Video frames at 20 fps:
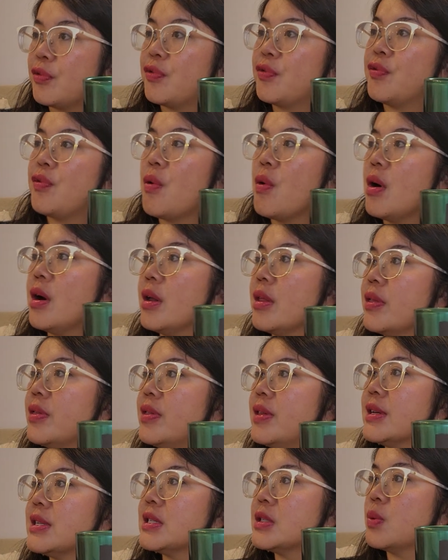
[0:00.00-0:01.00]
for
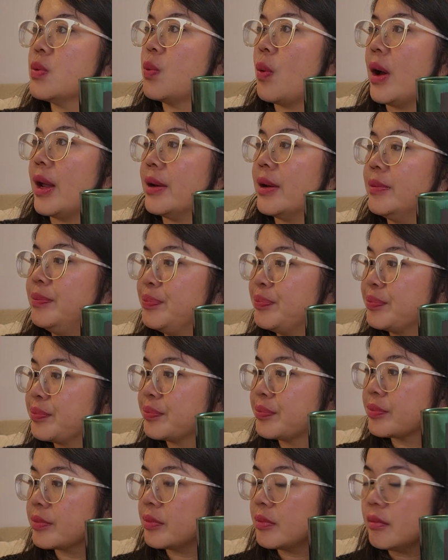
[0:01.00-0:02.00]
this one,
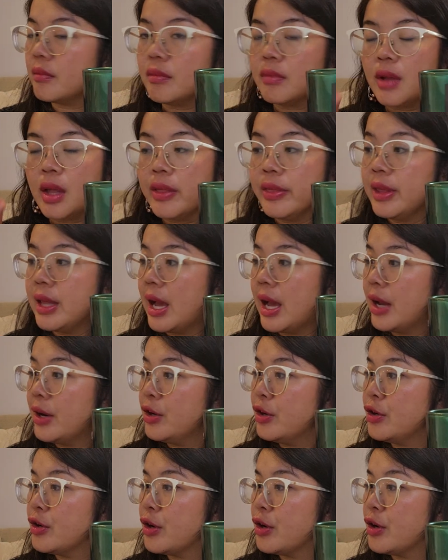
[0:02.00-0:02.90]
the under